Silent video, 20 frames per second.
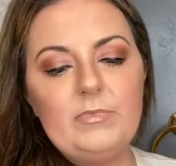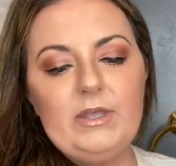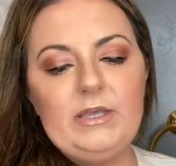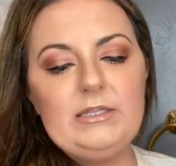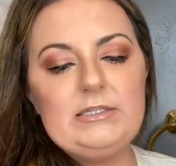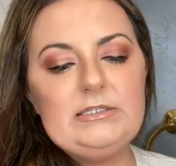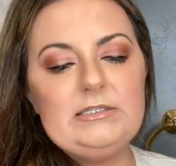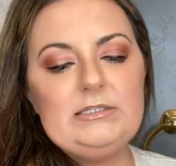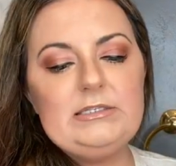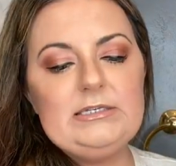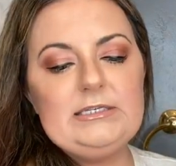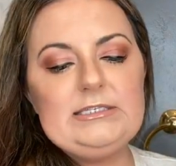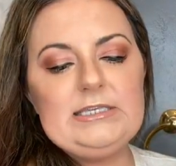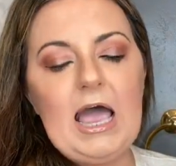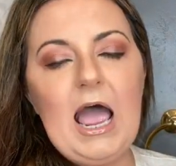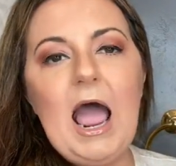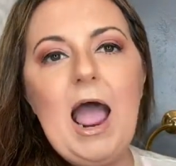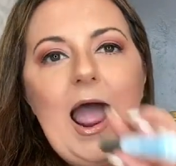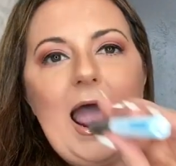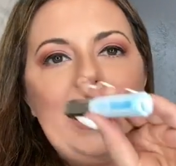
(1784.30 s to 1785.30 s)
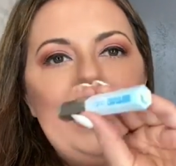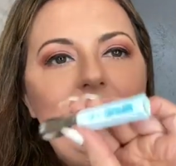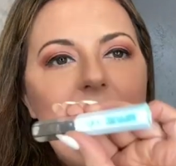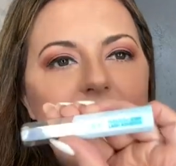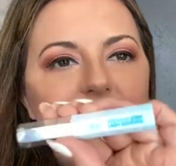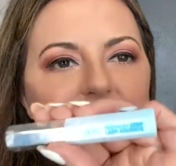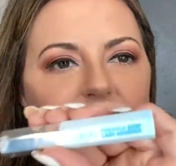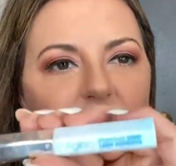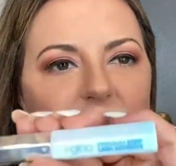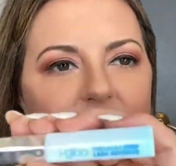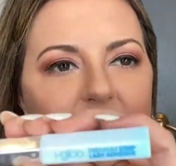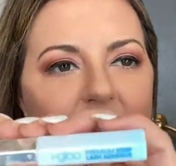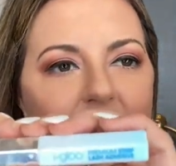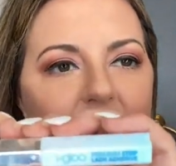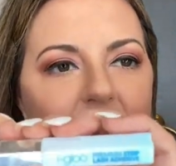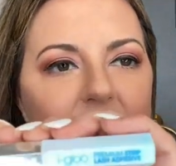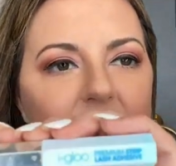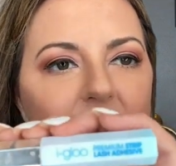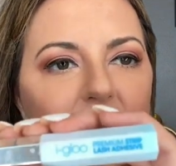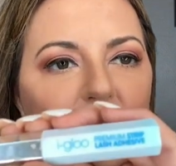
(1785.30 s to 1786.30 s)
It's this it's called
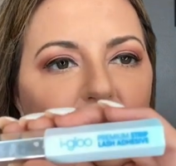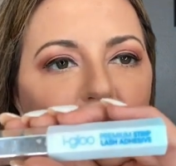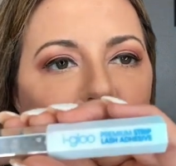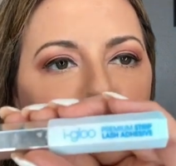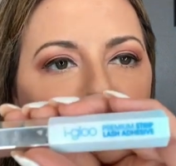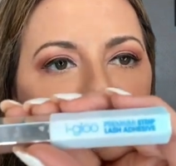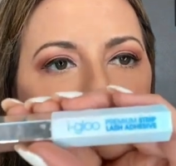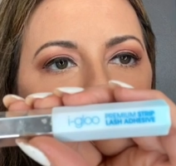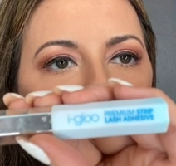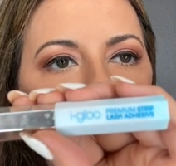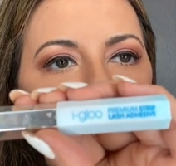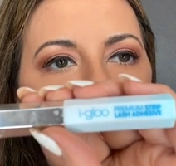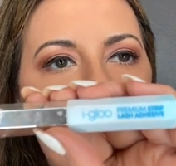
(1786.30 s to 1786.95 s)
Eye Glue